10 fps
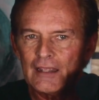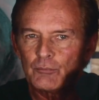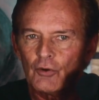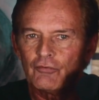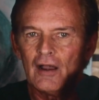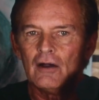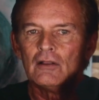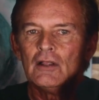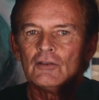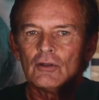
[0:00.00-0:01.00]
profile.
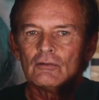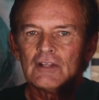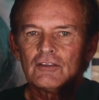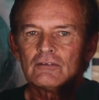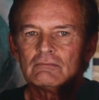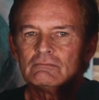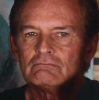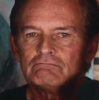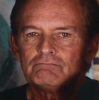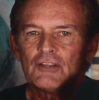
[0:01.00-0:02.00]
So let's
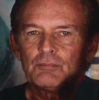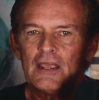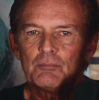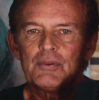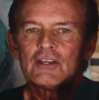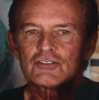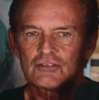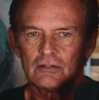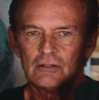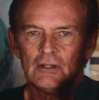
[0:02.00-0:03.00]
paint a
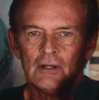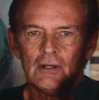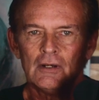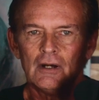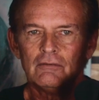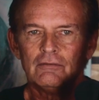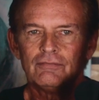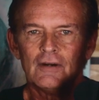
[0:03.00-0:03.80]
picture of